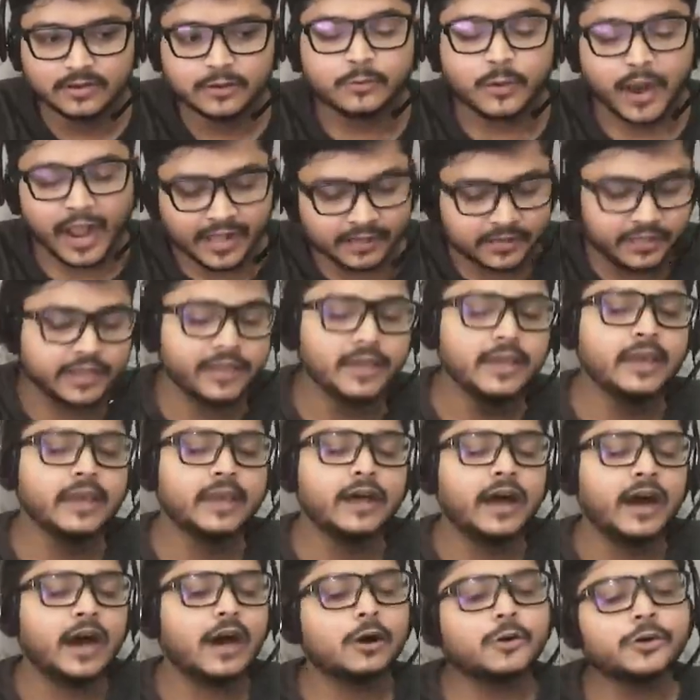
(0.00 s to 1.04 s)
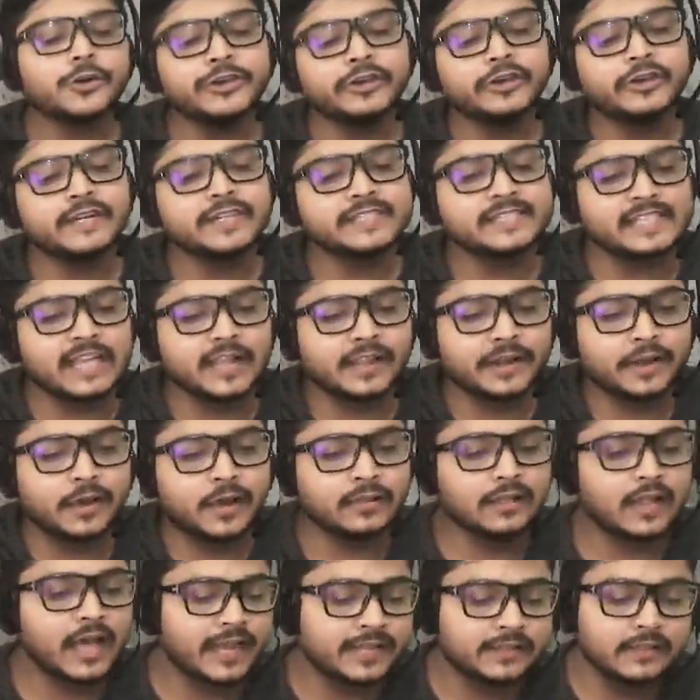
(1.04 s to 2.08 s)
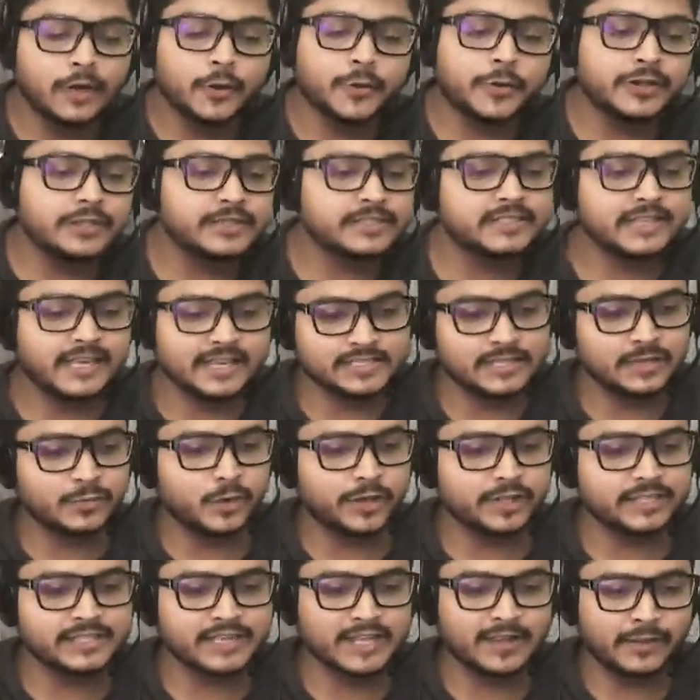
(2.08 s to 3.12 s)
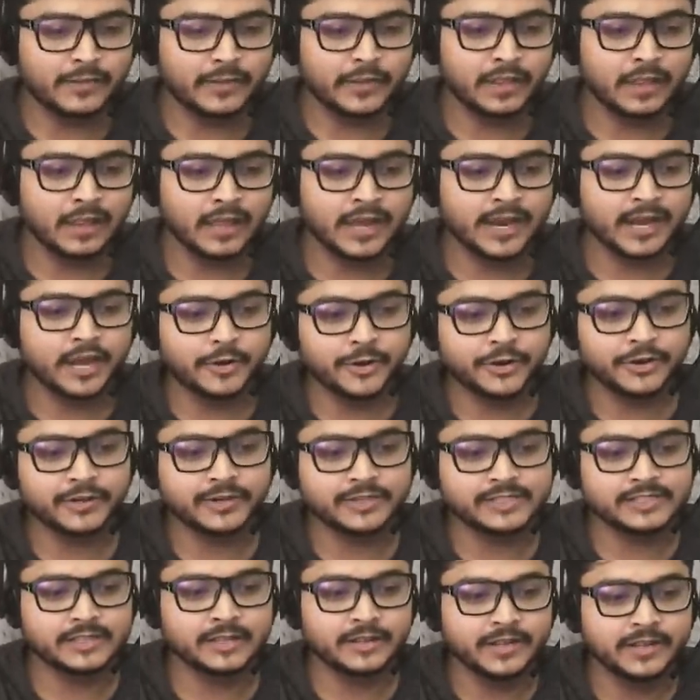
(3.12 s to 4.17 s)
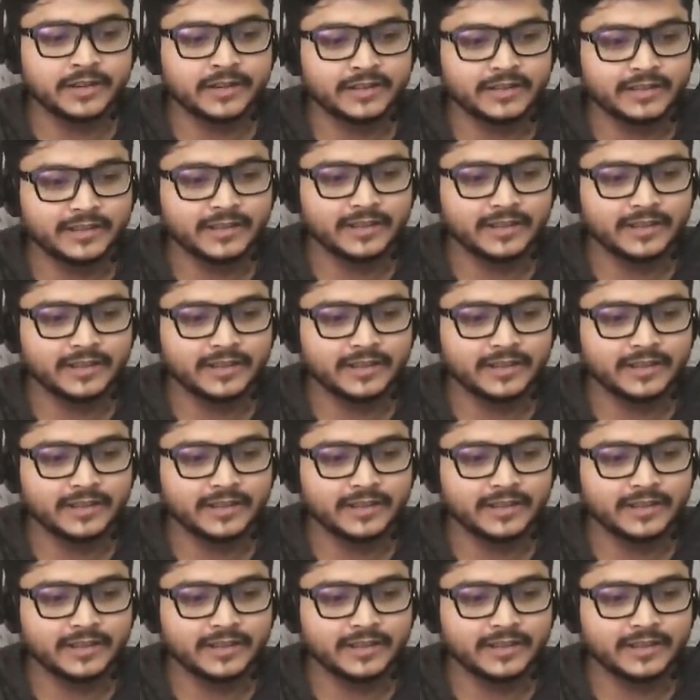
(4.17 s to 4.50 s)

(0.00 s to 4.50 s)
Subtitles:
Riley. How are you gonna sell it online? Logan says he want to sell it online. How are you gonna sell it?